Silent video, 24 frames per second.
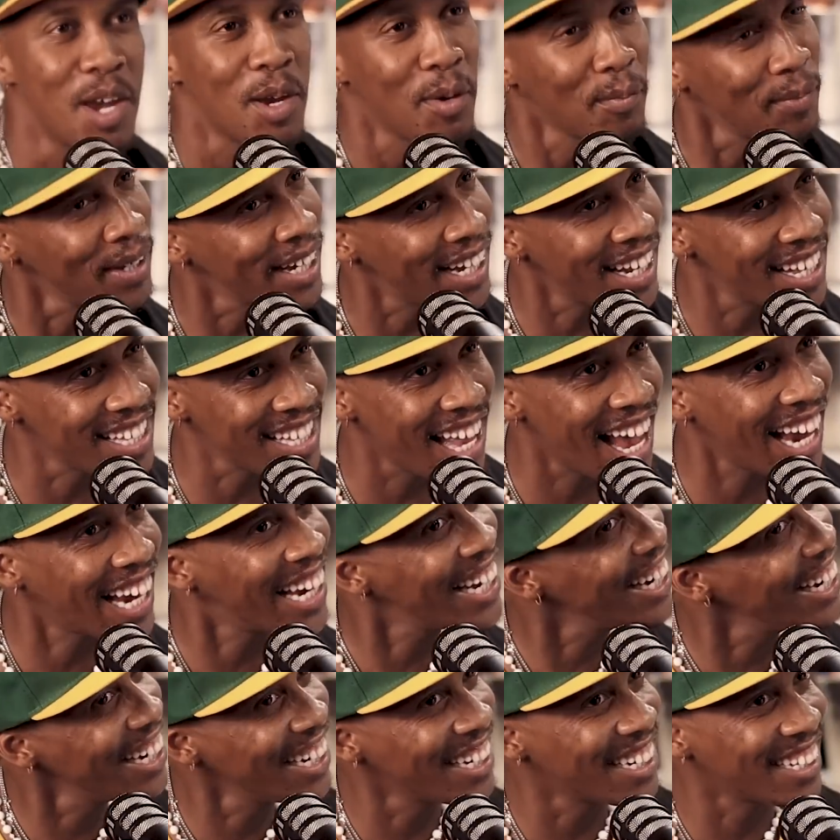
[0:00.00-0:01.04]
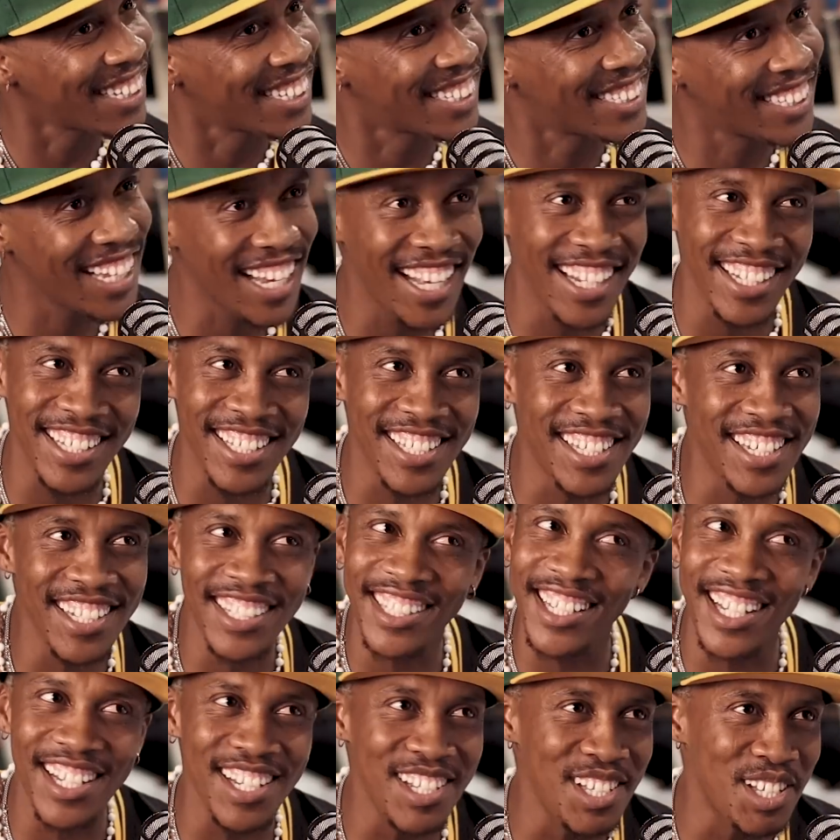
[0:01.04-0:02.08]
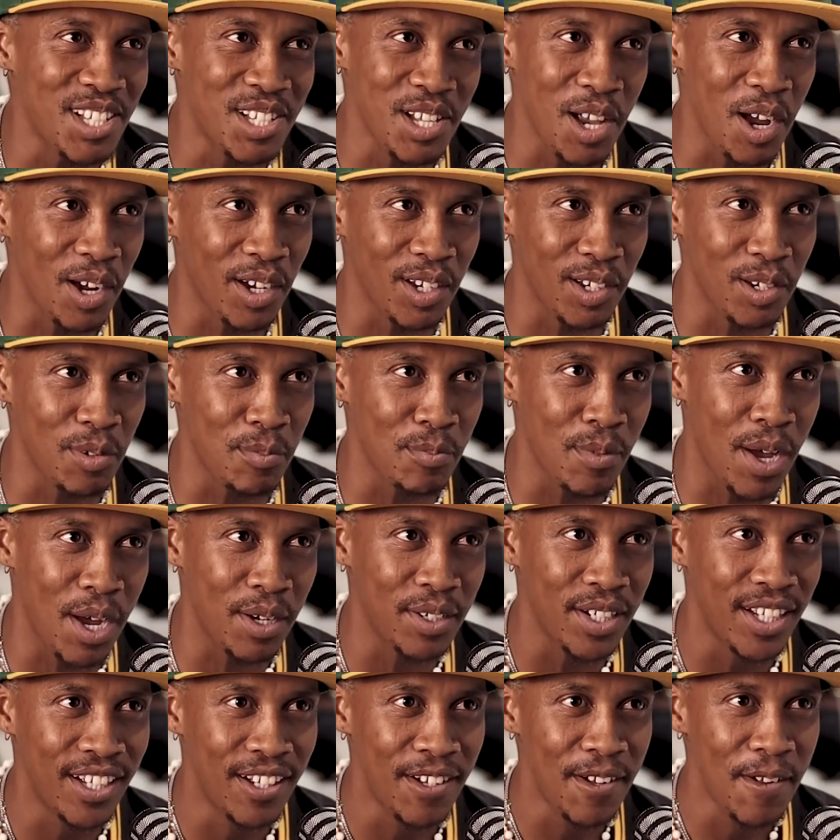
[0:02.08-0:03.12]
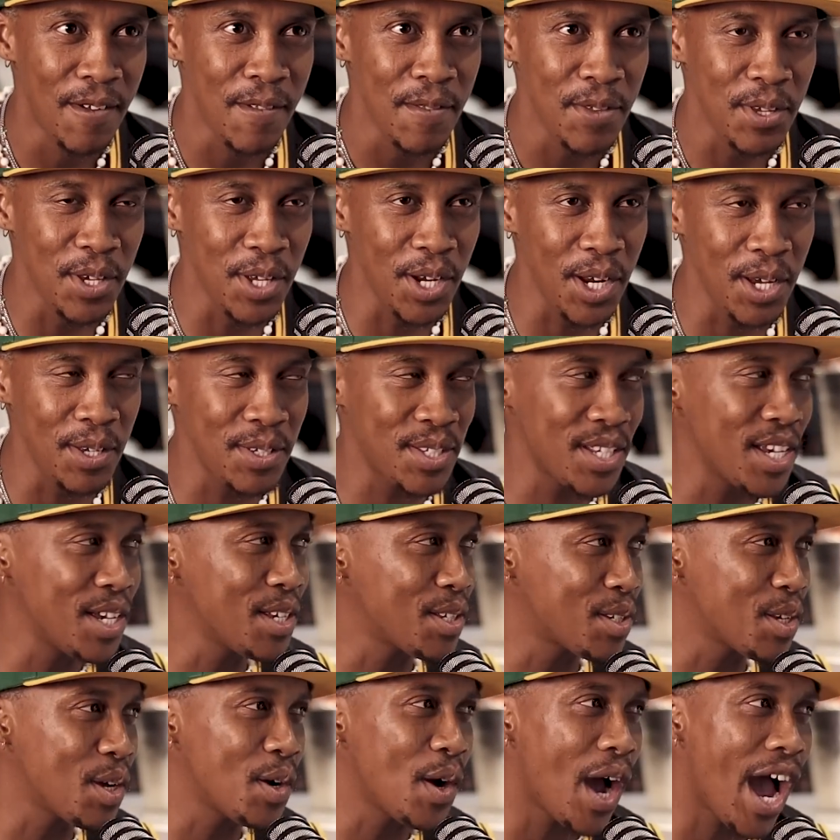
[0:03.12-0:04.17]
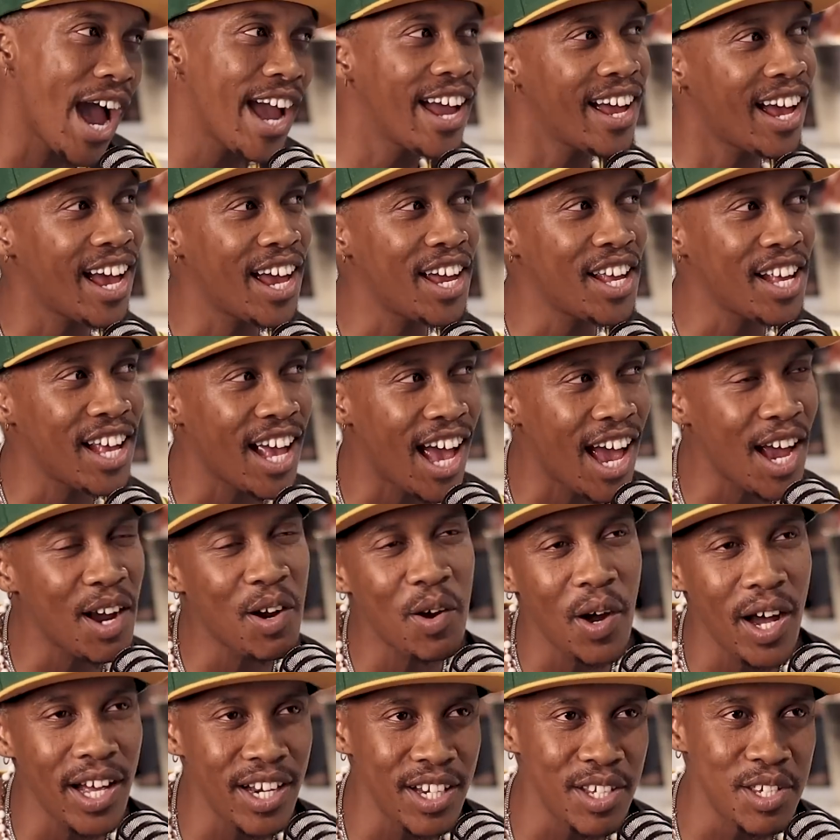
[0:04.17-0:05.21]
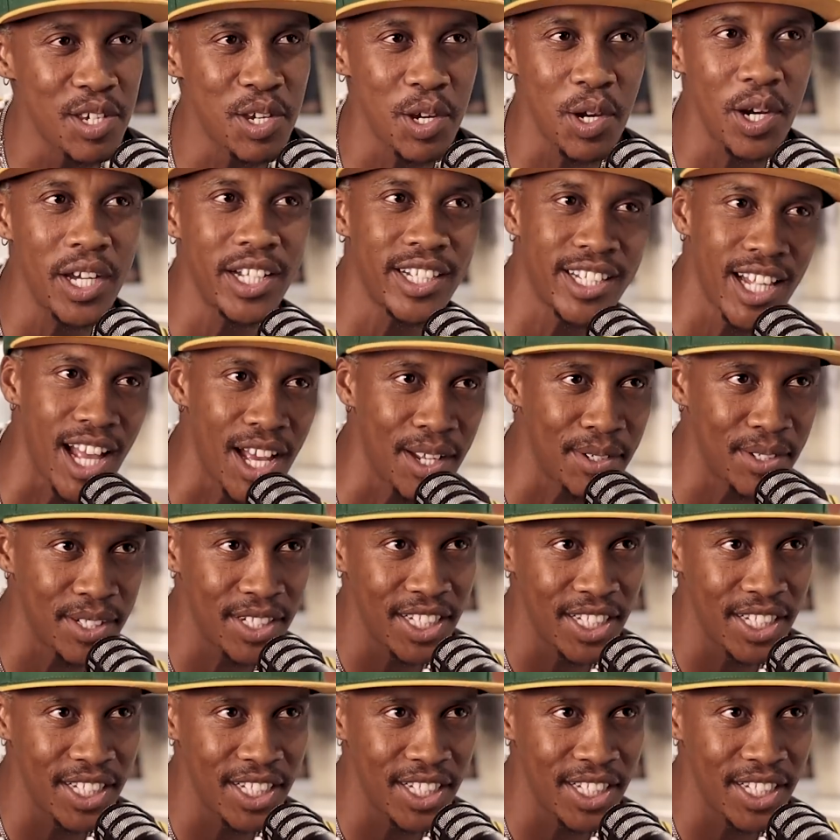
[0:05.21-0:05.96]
because I can understand the shit that he's talking about. You know what I'm saying? So I, I, I quite enjoyed that.